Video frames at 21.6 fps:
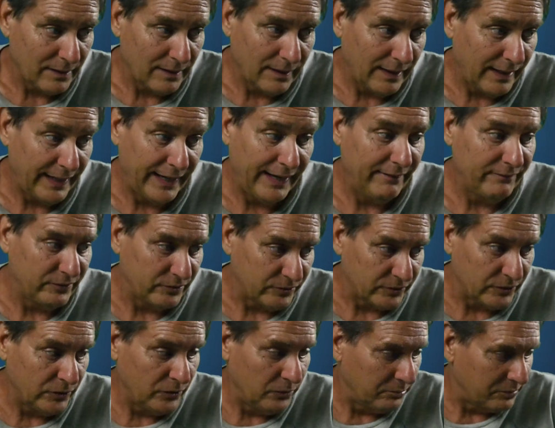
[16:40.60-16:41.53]
I have the
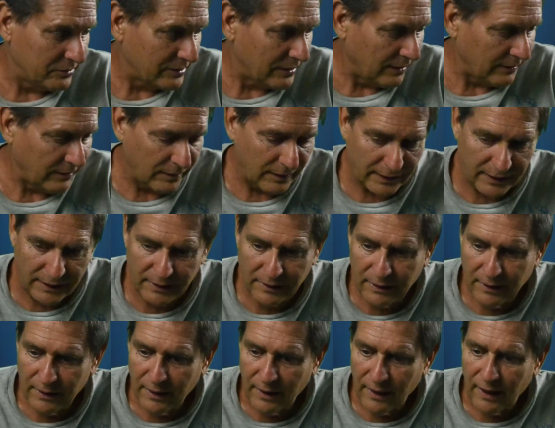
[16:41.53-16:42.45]
room suddenly.
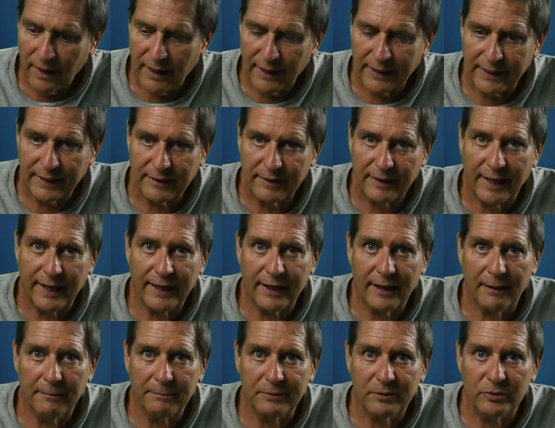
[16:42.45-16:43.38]
I can take
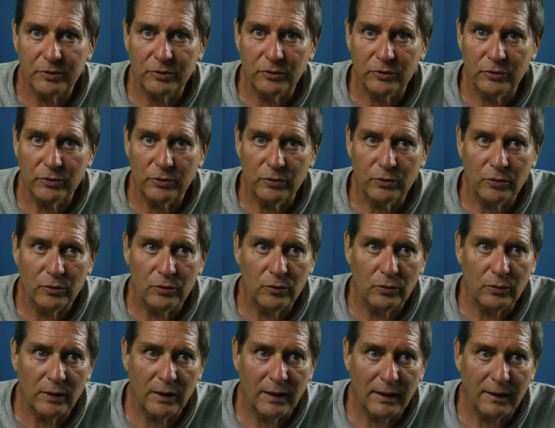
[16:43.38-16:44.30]
up
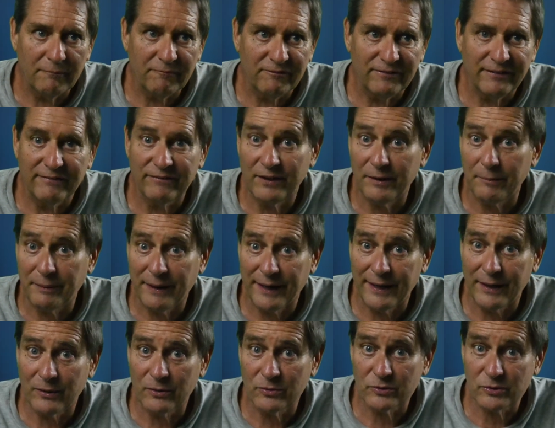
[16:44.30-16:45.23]
to 50
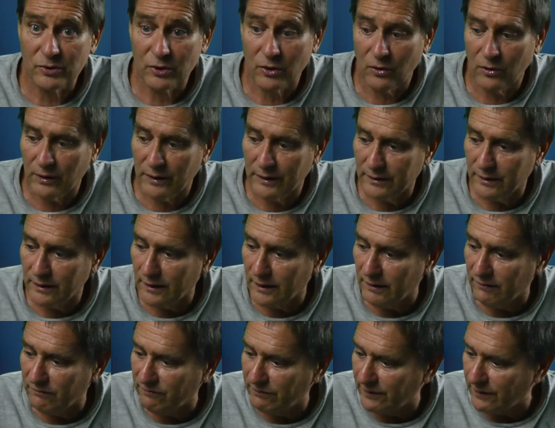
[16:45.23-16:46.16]
pounds on
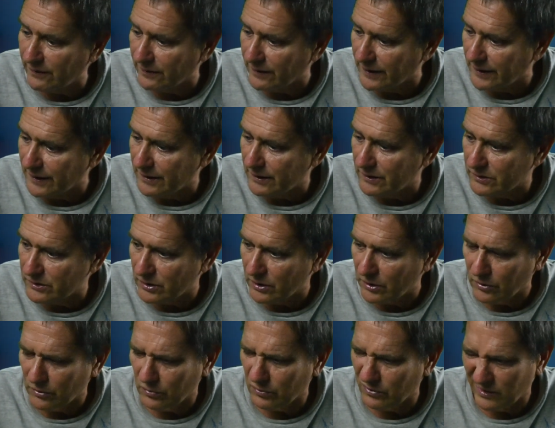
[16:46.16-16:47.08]
the ferry,
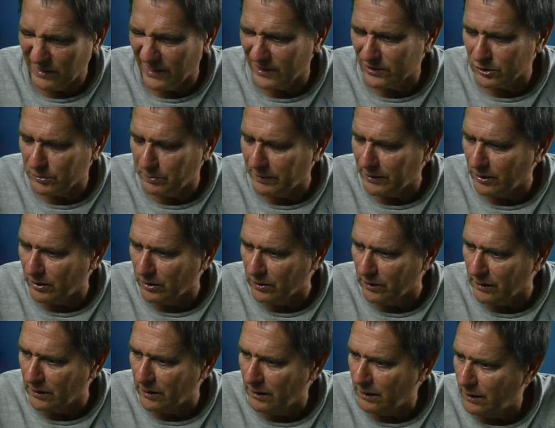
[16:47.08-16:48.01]
so that should be
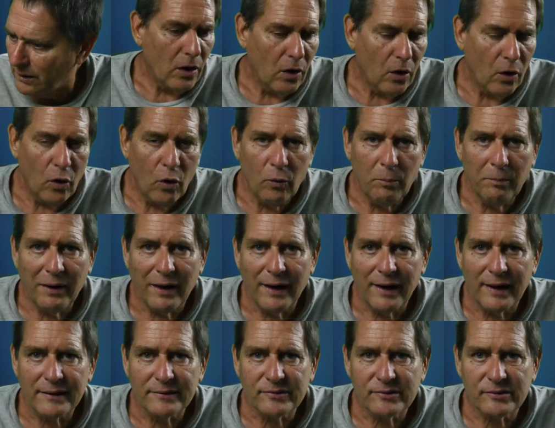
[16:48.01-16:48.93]
good.
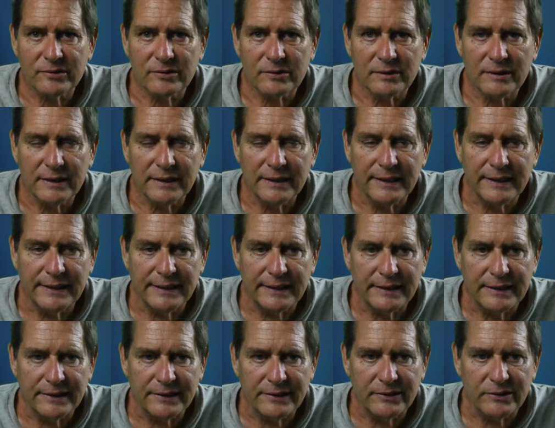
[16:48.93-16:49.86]
Holbox
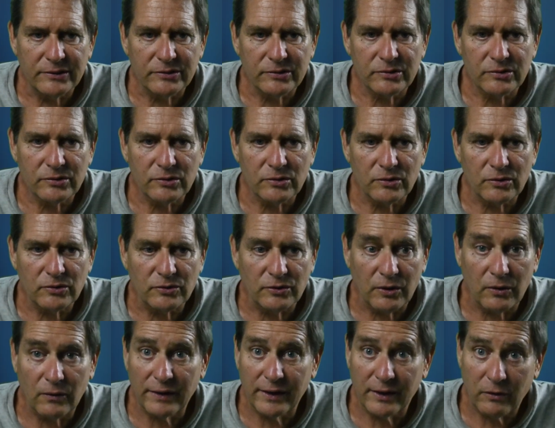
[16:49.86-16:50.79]
is
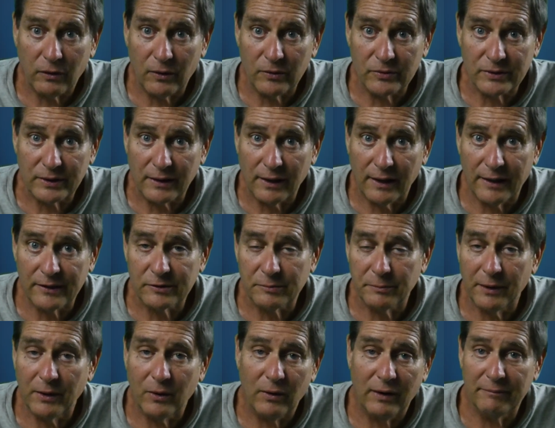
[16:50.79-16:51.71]
really close to
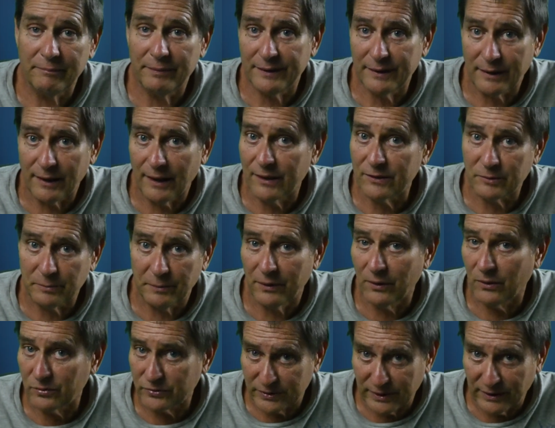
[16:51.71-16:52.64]
Cozumel. I've been to
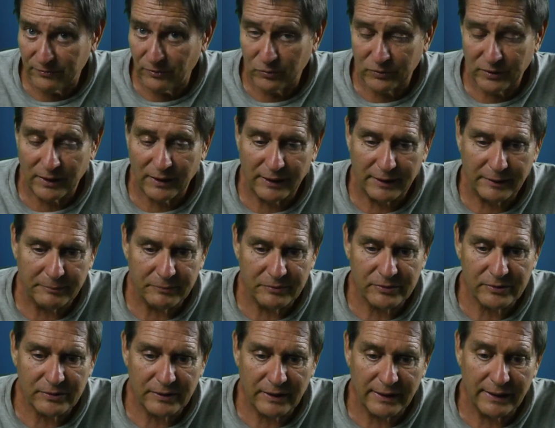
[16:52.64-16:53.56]
Cozumel several
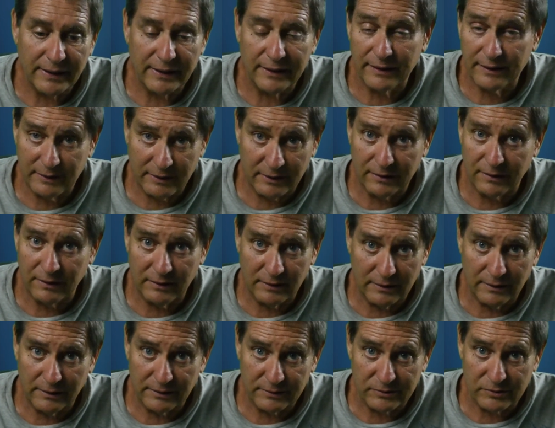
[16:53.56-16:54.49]
times, and
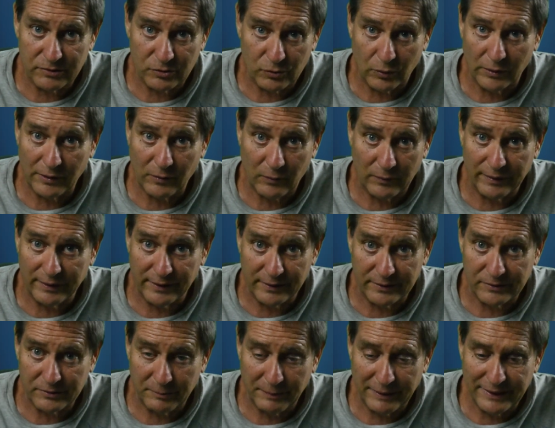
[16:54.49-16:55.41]
the snorkeling
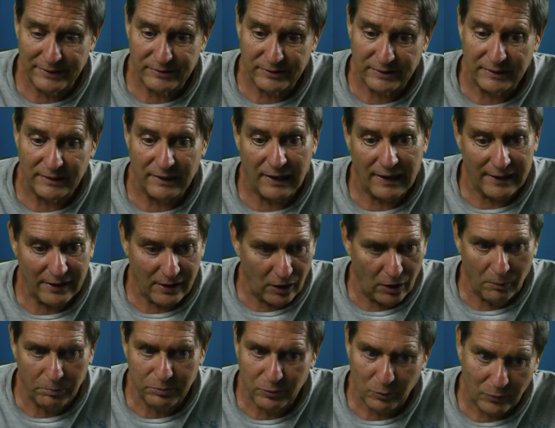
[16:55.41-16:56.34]
there is amazing. I
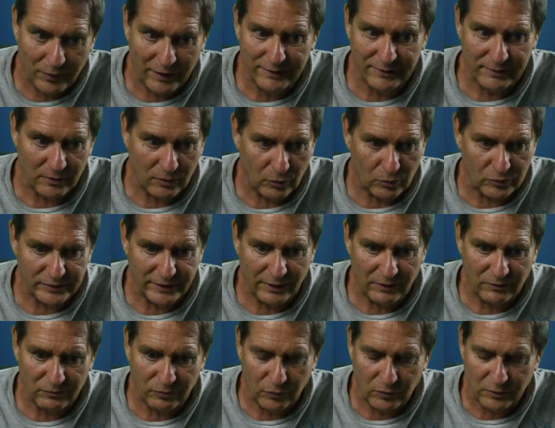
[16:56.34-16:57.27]
hope the weather holds
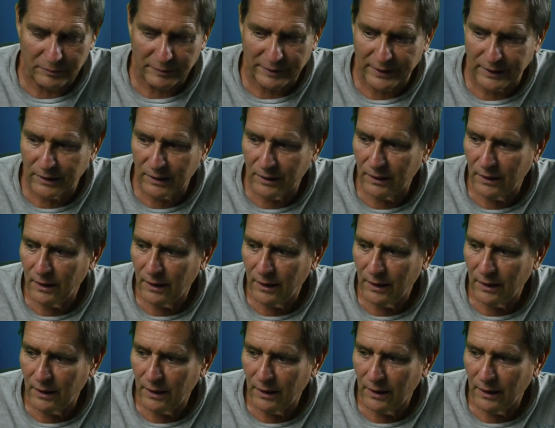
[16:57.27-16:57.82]
out for me.